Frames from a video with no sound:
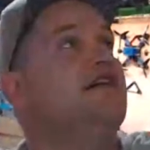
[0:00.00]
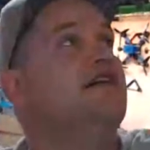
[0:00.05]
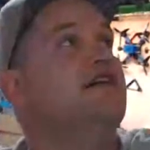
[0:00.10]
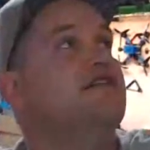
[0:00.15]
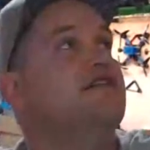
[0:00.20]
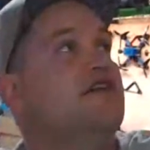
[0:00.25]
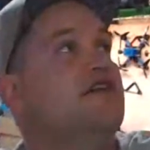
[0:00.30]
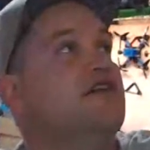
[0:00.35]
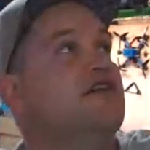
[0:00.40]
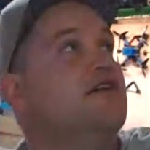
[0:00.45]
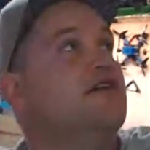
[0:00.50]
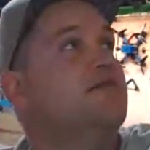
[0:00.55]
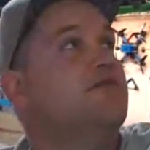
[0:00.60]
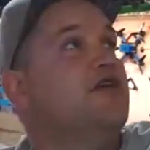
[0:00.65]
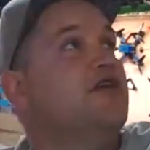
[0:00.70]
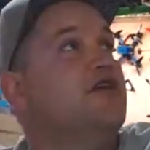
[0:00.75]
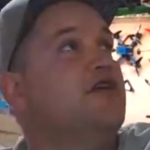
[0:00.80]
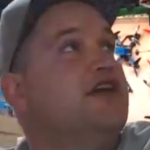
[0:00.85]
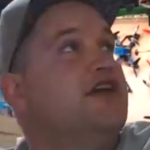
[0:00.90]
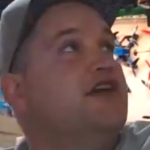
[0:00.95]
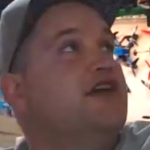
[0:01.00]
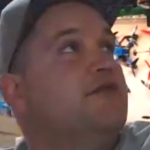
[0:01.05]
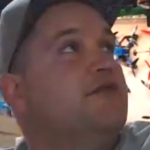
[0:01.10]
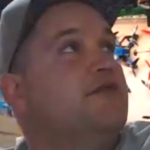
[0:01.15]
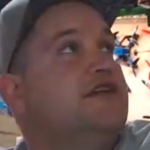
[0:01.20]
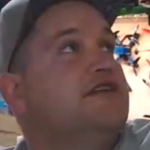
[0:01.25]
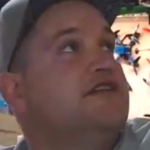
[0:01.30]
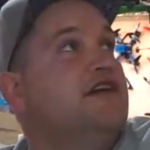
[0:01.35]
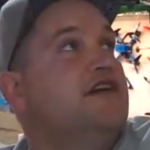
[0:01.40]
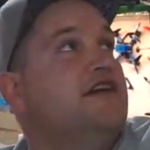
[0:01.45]
So it looked pretty good when
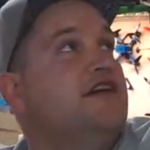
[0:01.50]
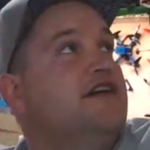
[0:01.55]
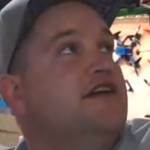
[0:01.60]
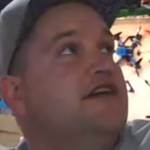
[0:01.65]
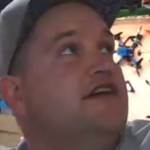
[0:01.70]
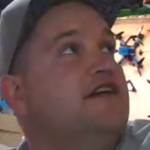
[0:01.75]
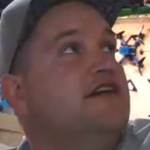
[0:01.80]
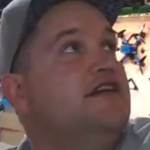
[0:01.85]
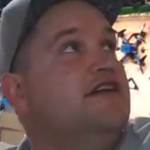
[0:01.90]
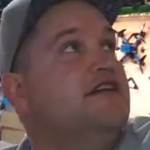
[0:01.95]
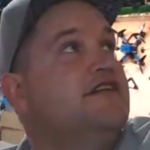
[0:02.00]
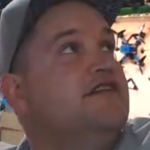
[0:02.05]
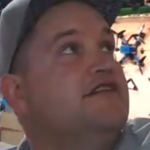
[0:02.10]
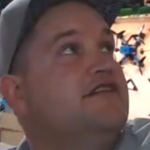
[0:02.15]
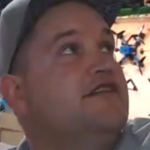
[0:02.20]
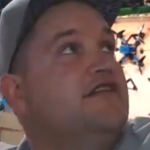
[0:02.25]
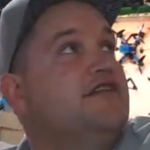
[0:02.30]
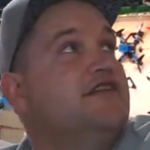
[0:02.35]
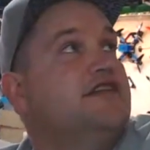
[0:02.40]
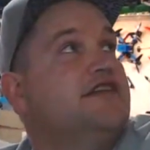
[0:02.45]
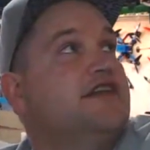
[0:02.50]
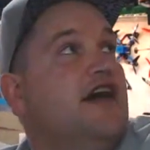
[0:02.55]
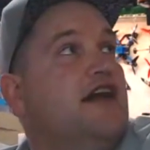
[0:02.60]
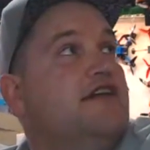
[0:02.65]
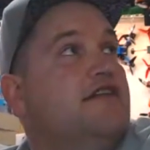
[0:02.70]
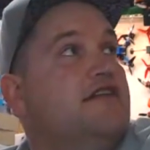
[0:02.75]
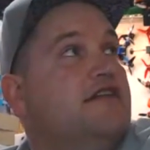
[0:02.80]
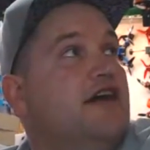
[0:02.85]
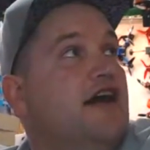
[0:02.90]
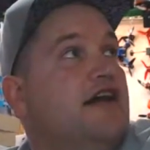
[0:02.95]
it's done. So just
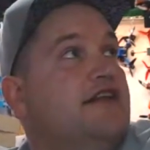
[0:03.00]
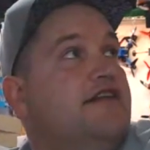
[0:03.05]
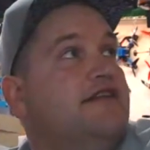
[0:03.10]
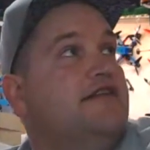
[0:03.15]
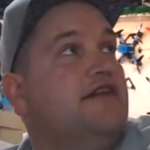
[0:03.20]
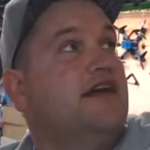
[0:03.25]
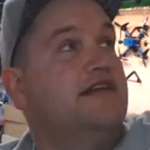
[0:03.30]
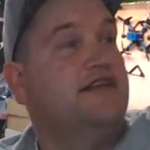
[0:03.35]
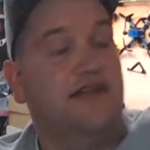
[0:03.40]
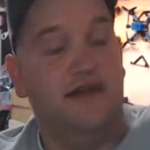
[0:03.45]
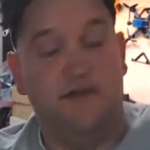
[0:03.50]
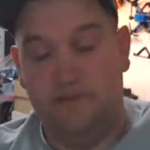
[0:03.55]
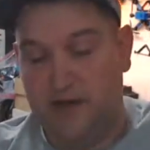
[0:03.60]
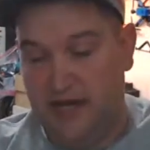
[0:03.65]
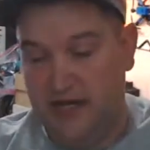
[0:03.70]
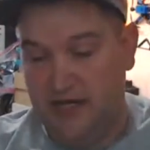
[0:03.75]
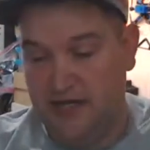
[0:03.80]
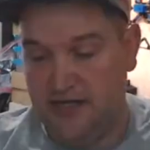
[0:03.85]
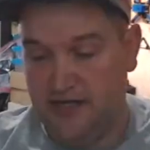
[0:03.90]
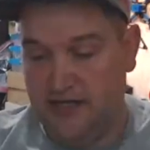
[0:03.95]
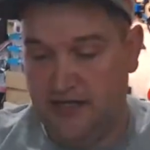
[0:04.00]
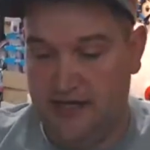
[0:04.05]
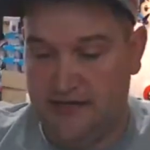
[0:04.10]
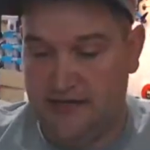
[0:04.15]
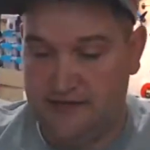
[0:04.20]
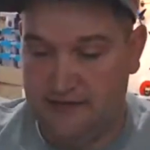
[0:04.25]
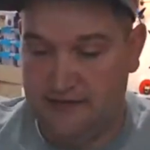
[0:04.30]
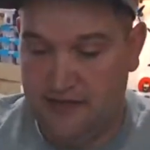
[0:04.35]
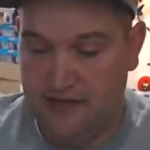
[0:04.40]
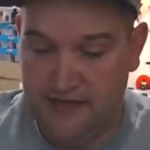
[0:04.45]
gotta, like I said, painted it
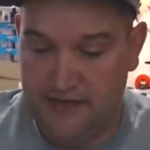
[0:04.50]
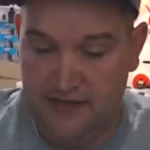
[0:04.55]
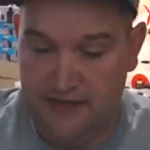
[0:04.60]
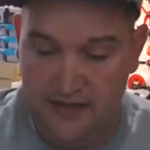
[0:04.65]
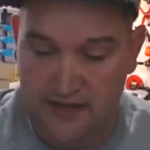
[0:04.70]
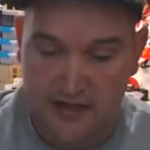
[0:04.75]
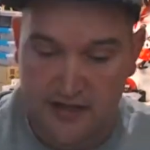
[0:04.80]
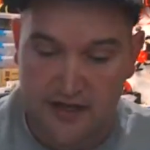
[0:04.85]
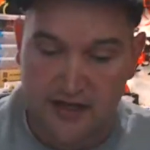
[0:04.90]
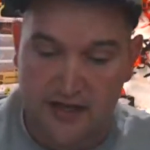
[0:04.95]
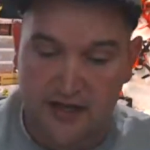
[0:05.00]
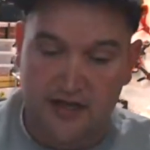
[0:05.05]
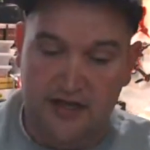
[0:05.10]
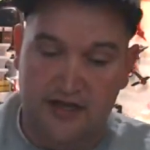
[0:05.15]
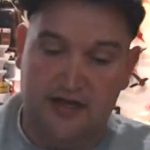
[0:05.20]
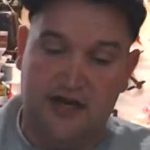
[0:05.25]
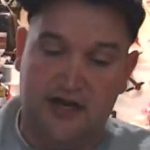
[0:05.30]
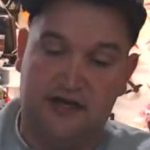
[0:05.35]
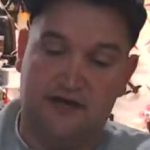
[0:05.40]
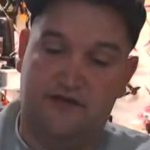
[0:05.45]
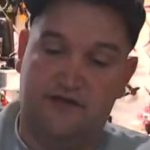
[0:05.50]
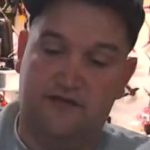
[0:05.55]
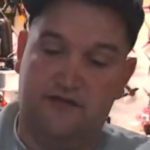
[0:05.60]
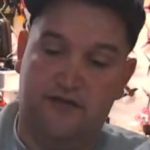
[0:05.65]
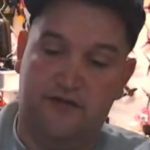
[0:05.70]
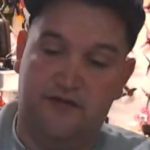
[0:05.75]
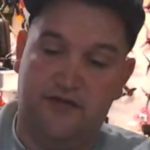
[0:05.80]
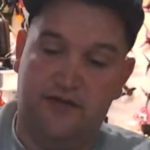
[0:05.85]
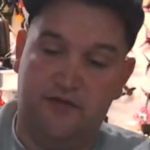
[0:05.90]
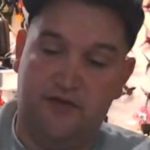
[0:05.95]
last night. Got to
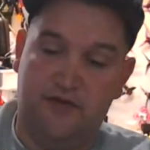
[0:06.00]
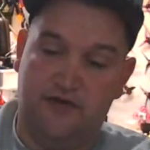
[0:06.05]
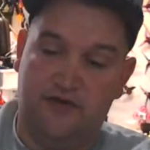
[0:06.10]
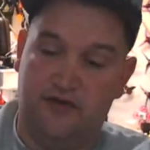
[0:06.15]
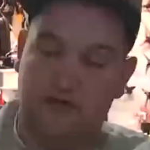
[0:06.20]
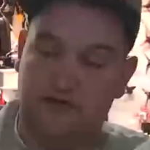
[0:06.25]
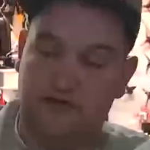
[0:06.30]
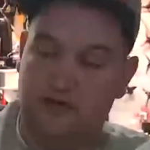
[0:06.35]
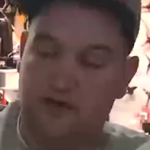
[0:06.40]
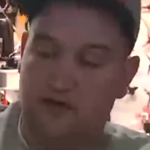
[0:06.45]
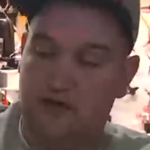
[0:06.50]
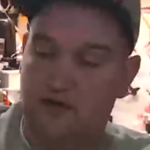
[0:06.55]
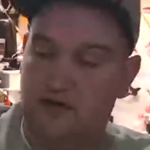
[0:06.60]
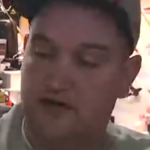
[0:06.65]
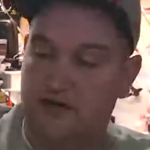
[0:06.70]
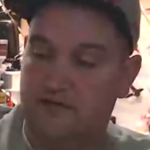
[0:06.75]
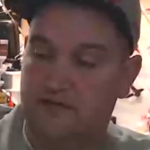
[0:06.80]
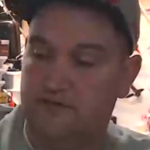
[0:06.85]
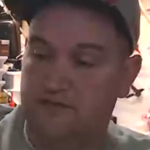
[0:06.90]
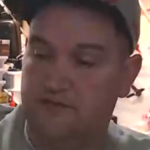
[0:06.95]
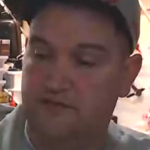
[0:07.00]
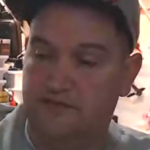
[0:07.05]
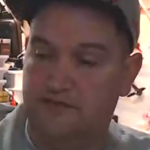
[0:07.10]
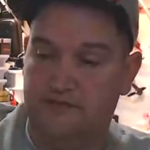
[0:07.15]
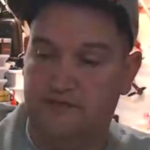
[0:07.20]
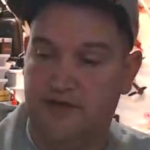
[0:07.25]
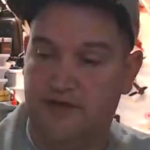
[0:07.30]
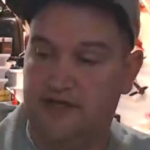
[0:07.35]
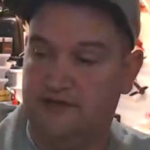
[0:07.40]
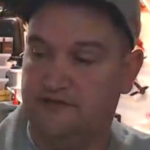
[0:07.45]
throw them across the arm,
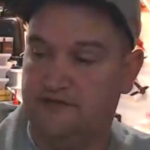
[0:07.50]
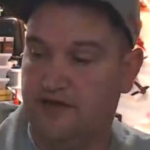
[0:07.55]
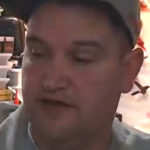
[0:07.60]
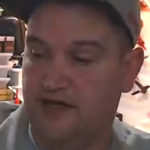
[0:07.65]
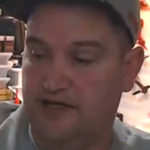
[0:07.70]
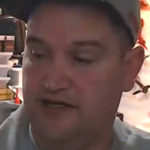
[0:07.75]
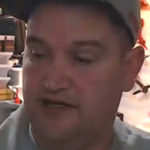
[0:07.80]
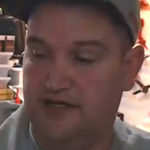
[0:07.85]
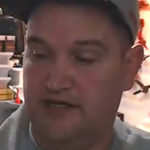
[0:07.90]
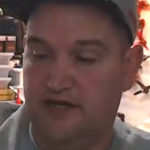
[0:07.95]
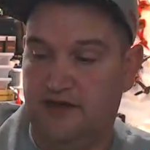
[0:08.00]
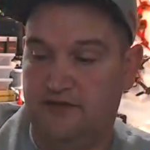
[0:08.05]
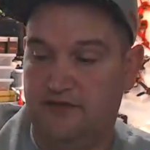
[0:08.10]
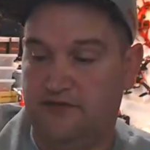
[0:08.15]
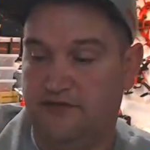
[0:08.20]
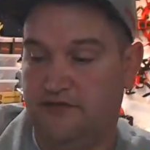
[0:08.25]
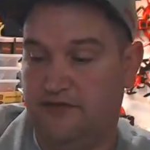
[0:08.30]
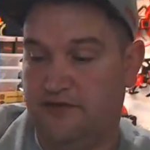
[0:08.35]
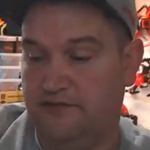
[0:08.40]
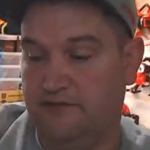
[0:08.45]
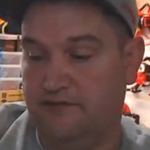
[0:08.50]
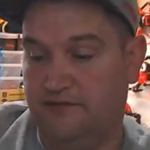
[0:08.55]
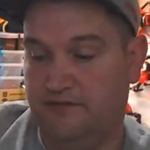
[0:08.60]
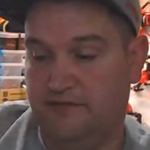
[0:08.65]
and it's ready to go to him.